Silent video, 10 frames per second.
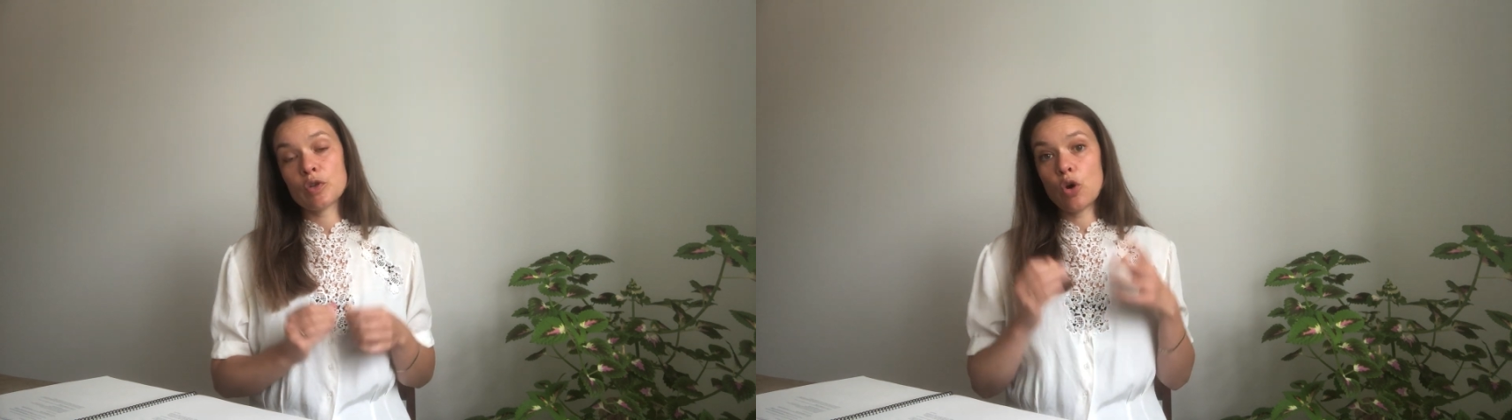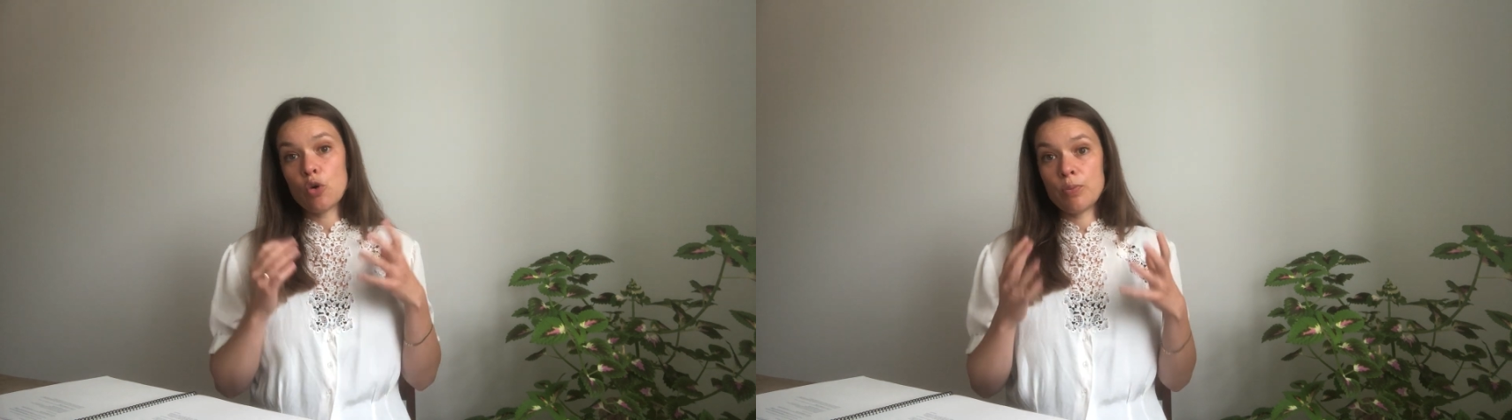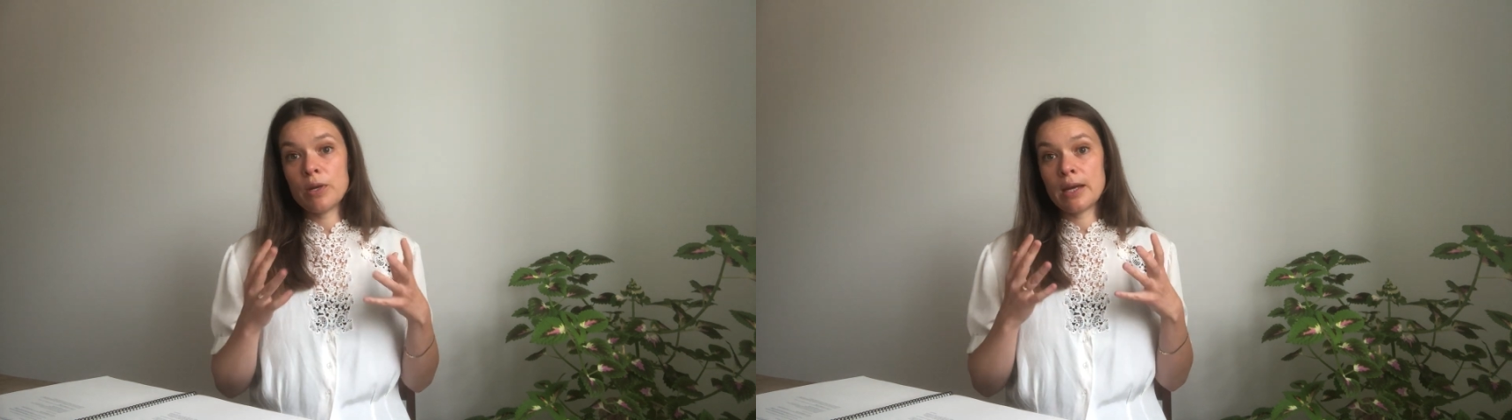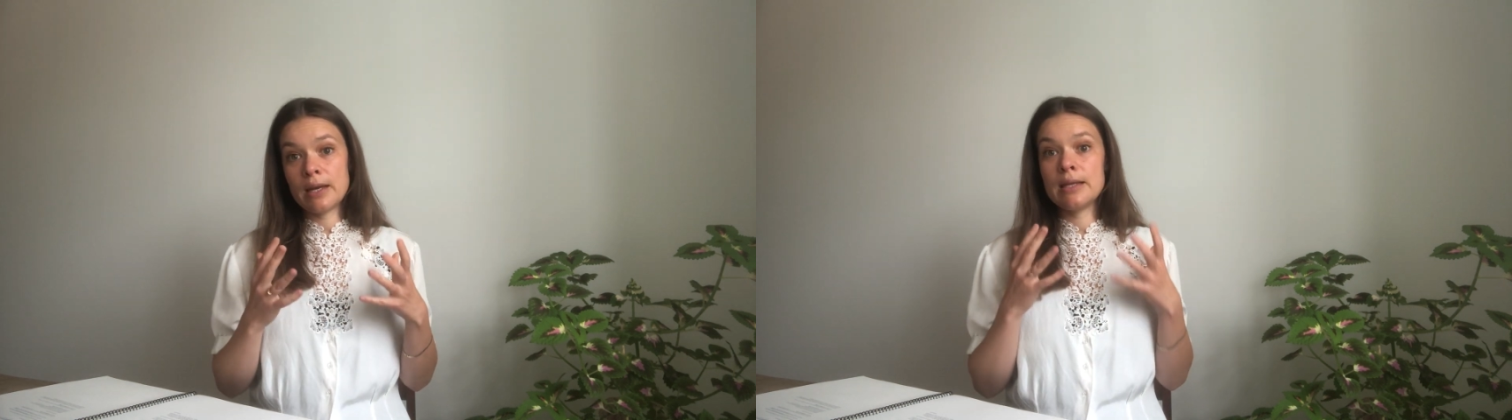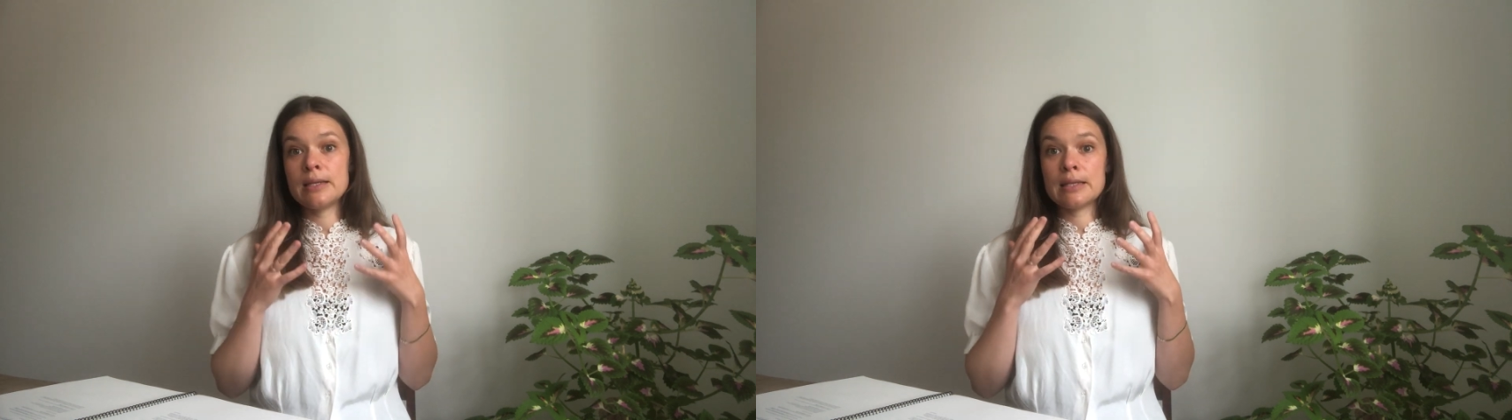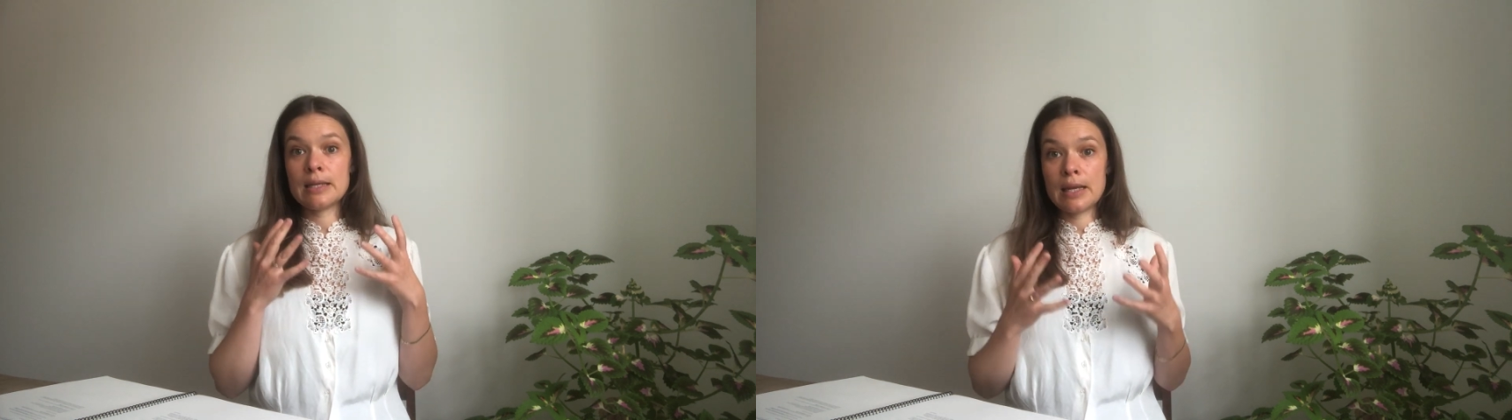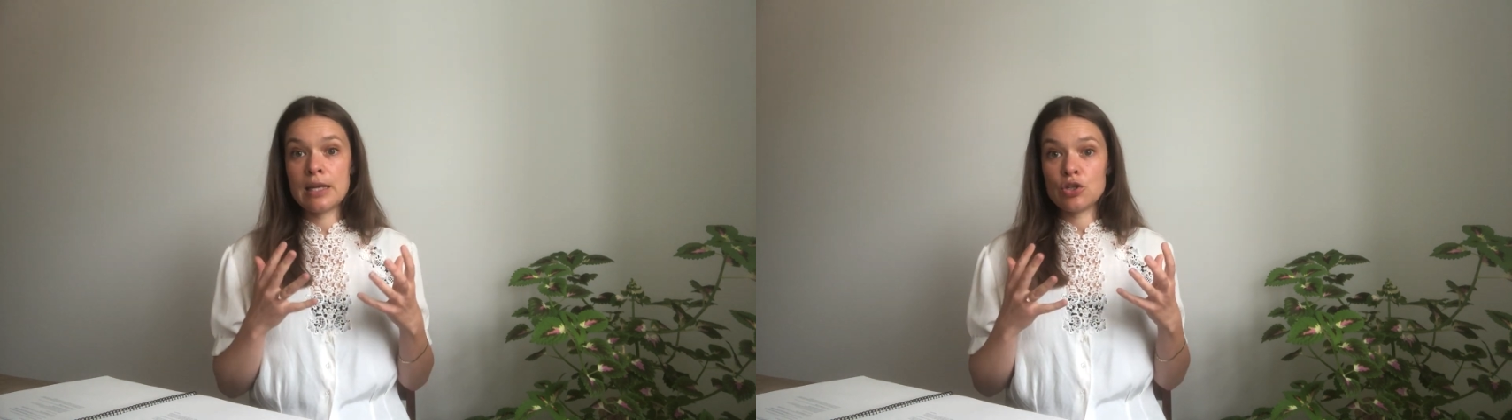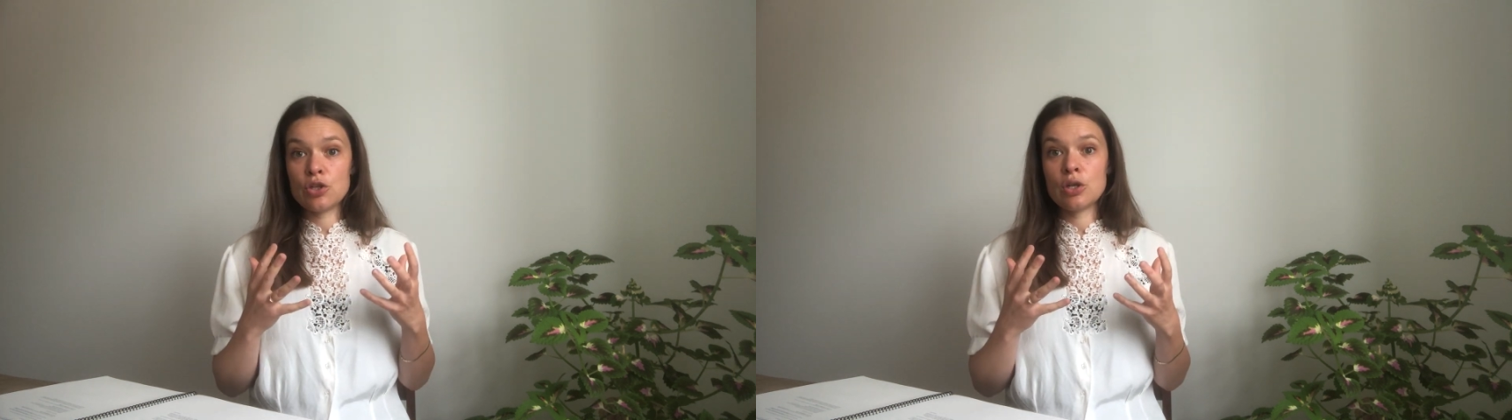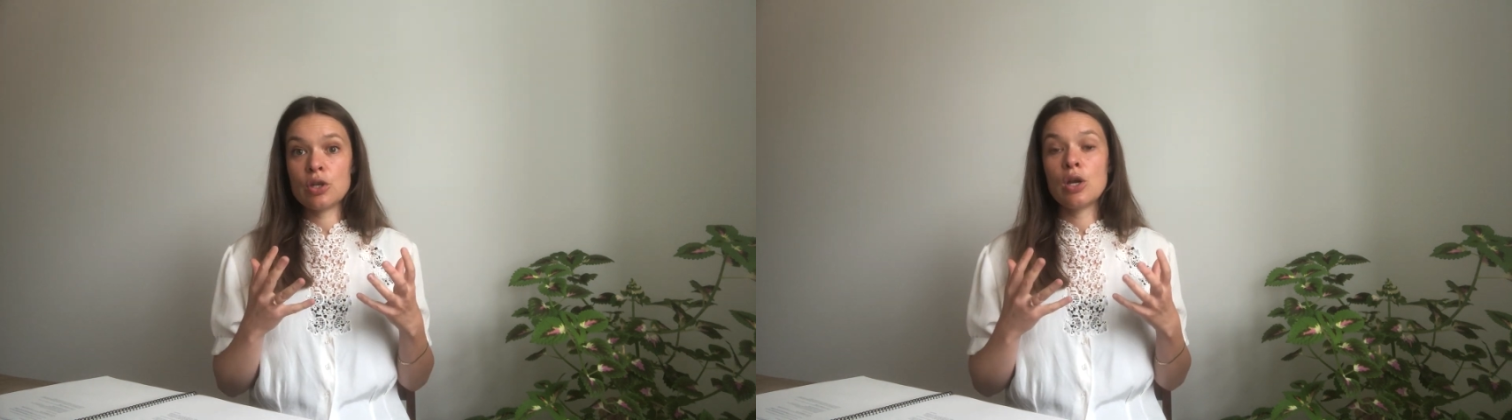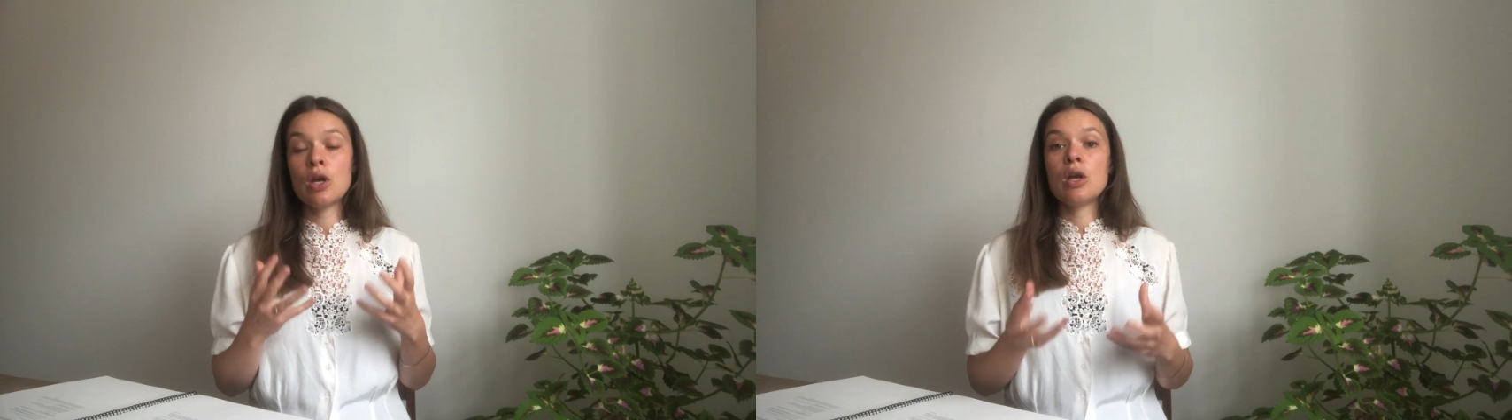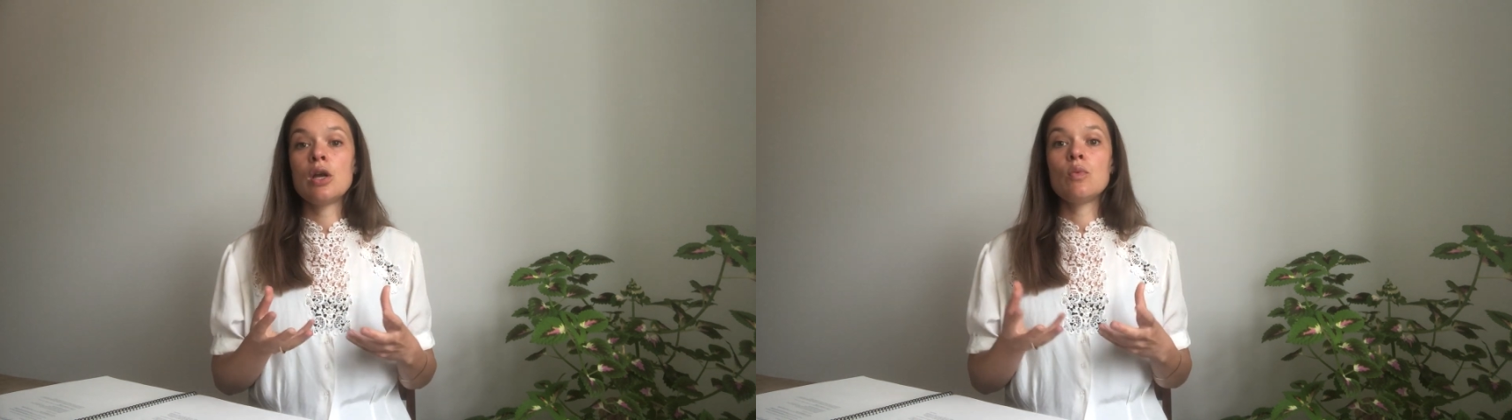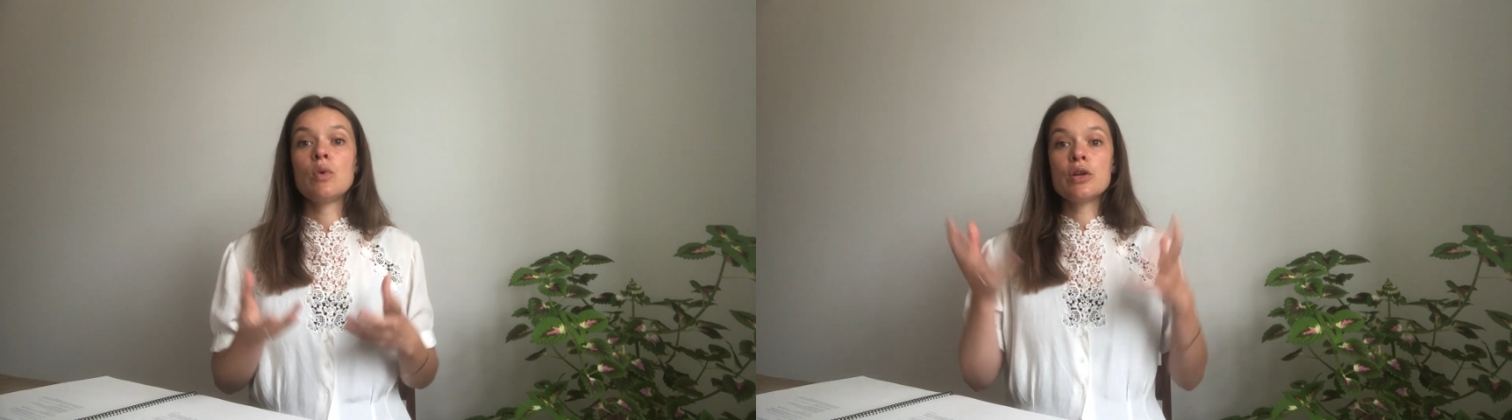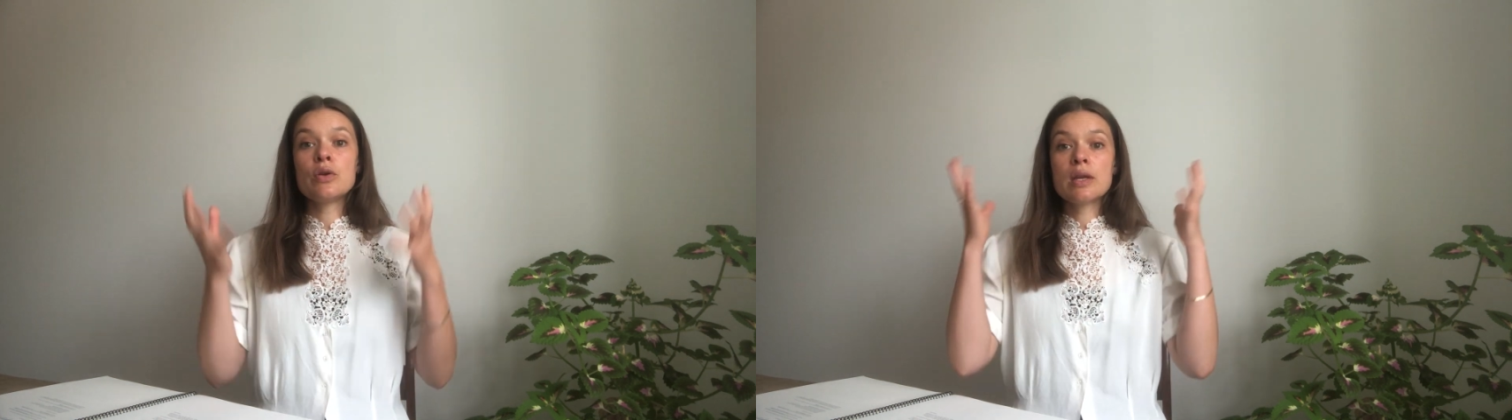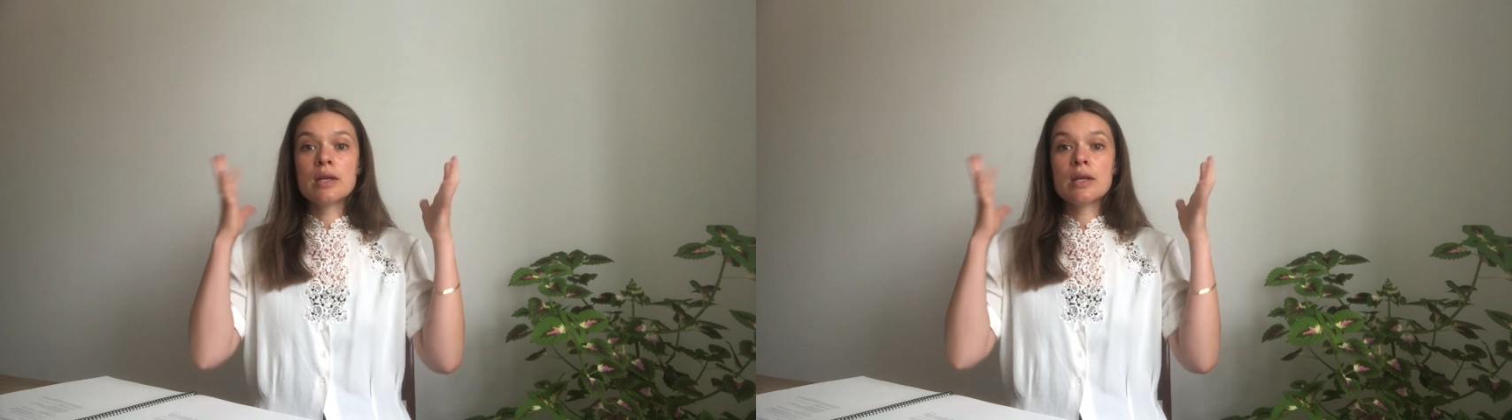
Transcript: open an installation where you can